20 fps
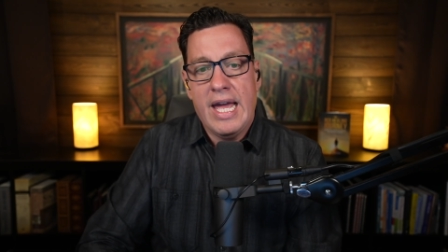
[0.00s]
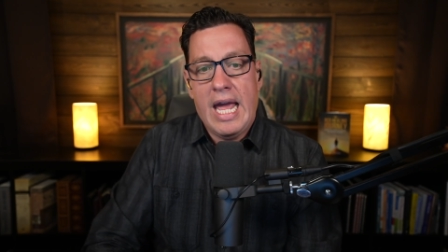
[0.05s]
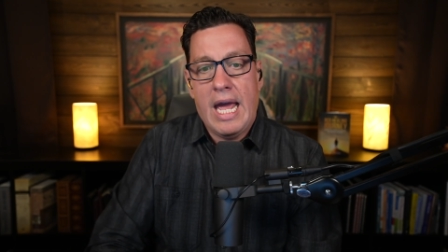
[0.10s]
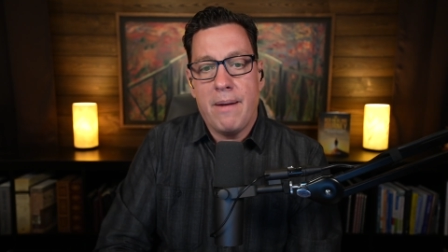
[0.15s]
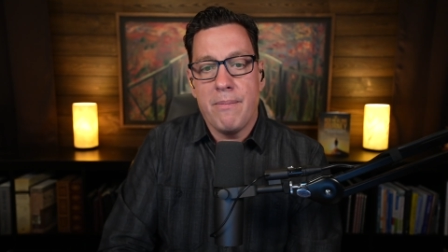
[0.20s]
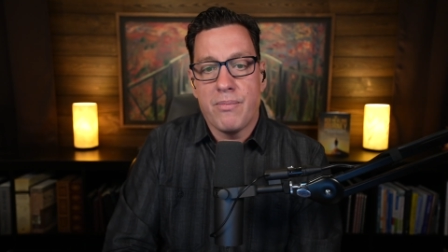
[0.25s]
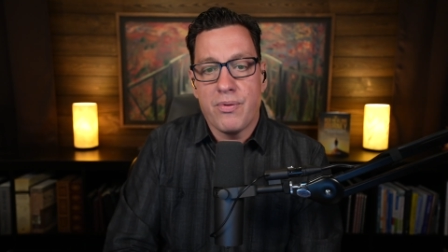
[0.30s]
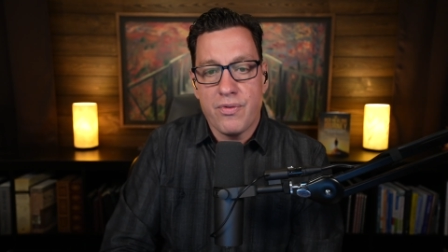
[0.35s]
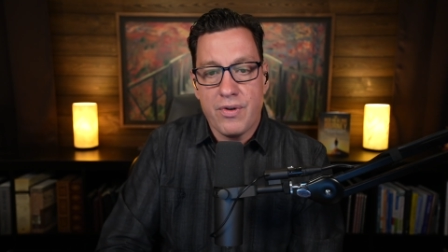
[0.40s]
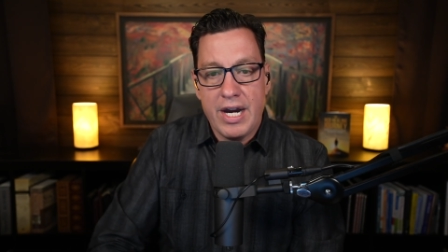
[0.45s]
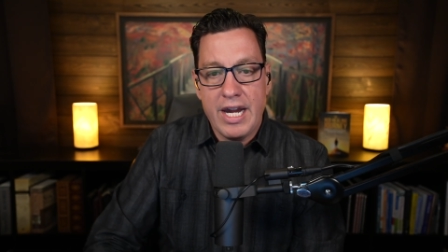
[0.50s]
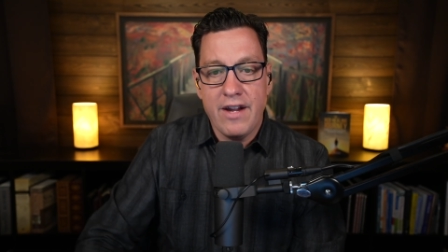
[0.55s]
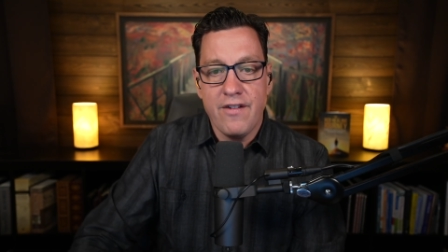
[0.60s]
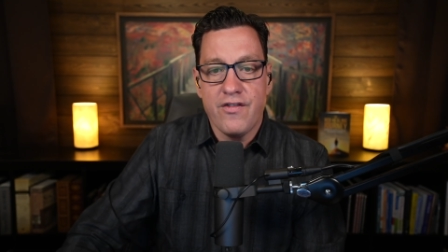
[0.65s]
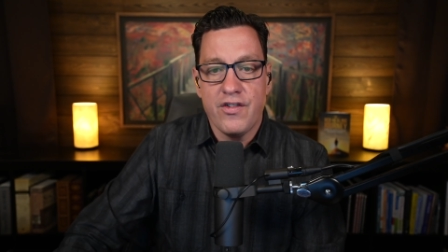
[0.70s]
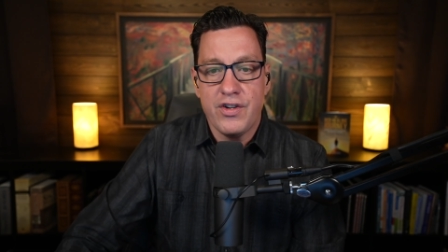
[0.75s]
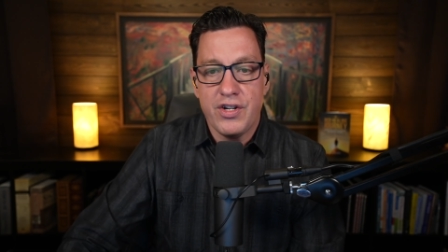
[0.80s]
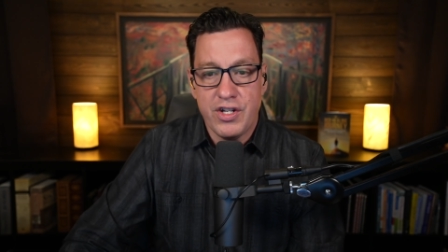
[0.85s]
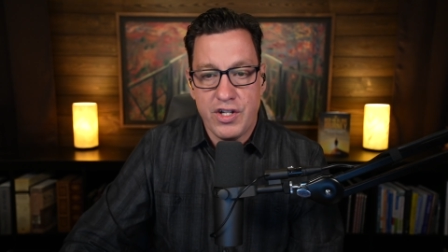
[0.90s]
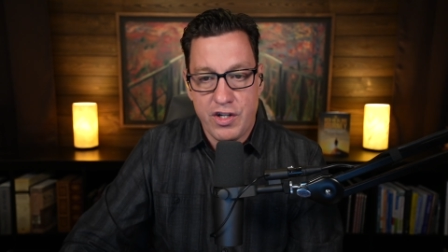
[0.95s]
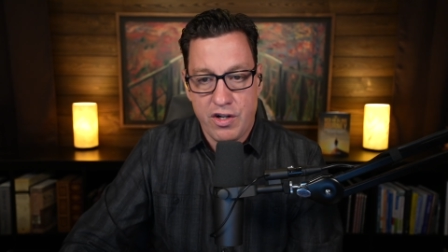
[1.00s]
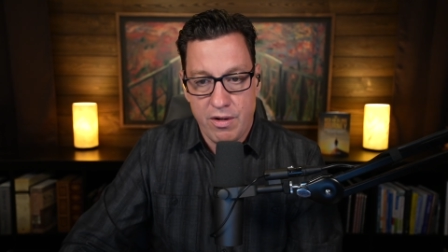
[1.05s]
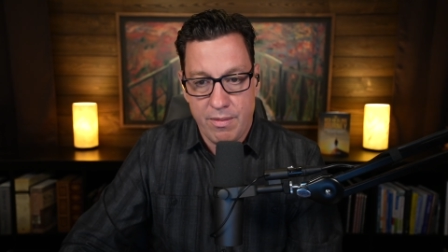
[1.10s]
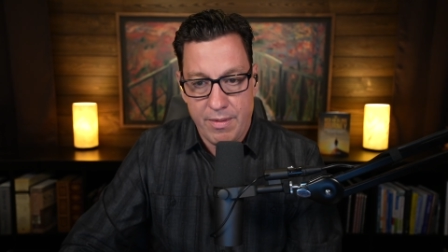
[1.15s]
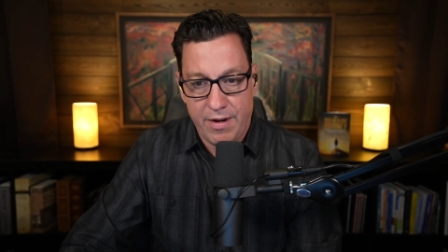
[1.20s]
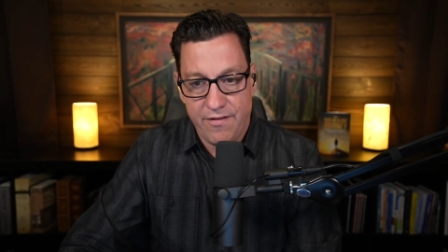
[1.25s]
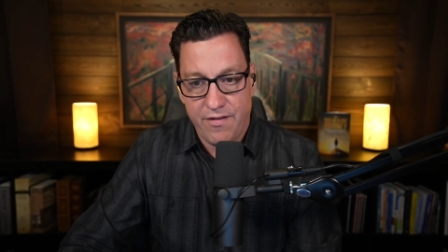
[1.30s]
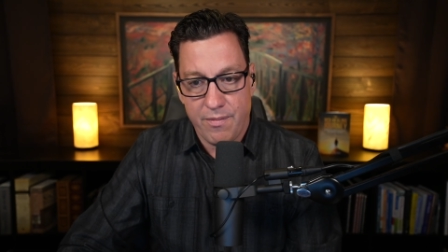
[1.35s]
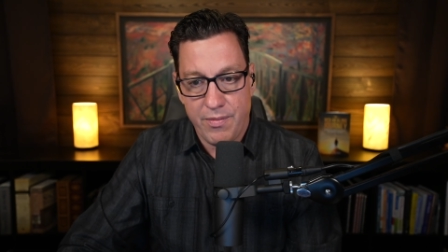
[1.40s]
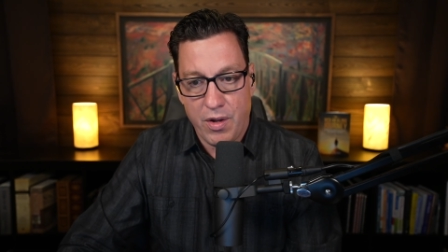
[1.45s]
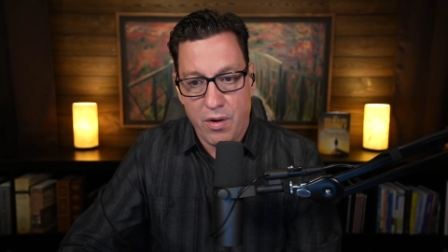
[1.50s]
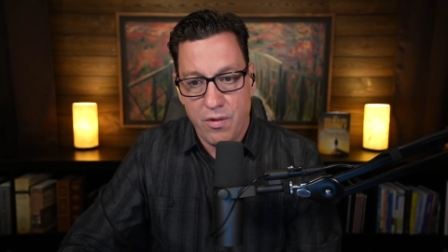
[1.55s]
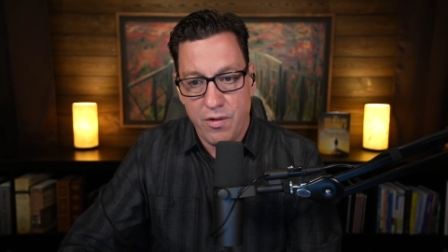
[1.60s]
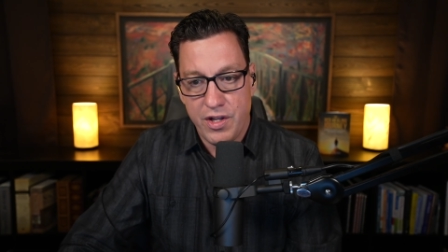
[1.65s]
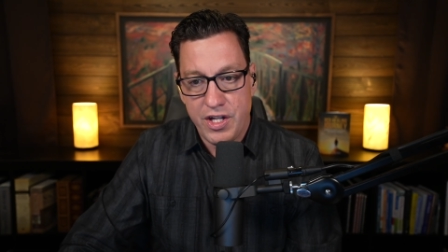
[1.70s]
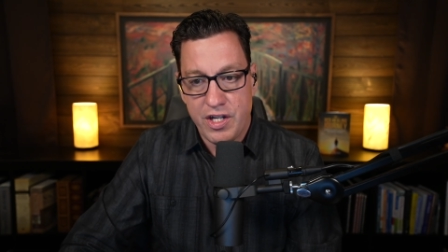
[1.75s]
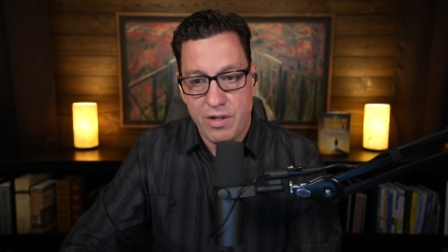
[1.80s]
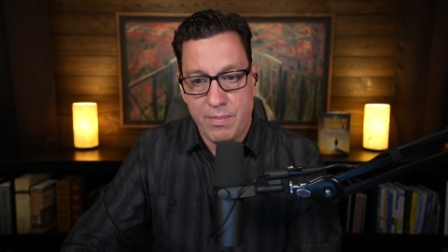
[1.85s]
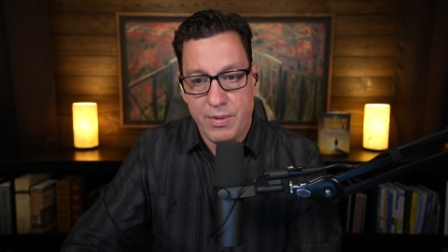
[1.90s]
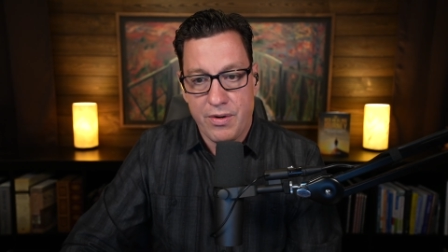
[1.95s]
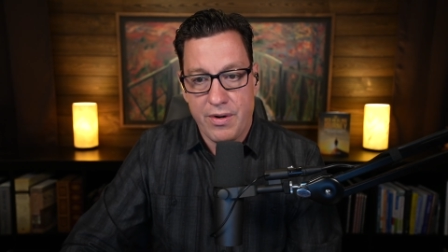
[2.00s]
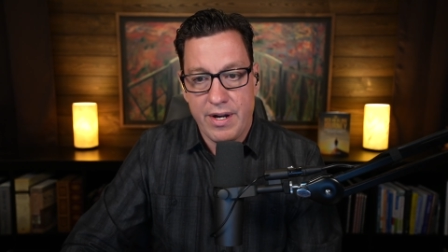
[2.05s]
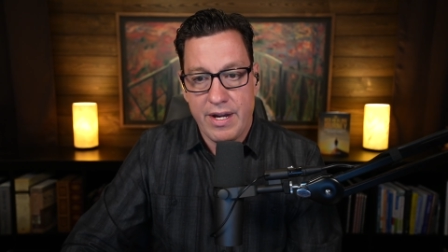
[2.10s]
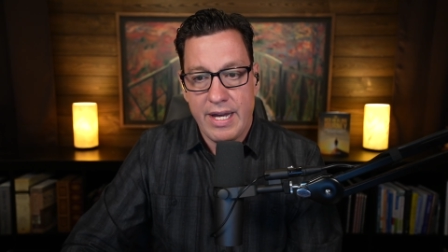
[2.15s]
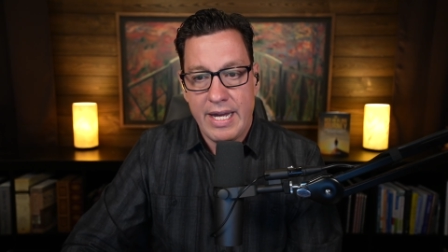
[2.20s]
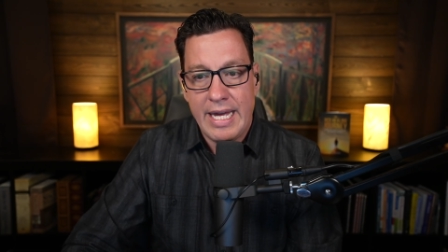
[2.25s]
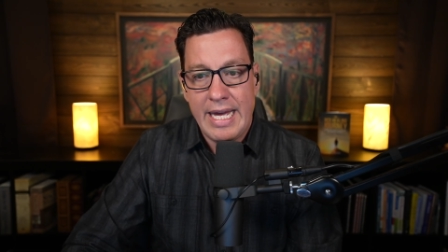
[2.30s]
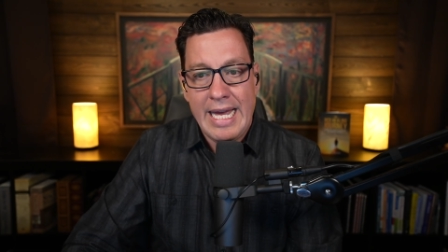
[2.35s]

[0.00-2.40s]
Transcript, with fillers: and praying for discernment from the Holy Spirit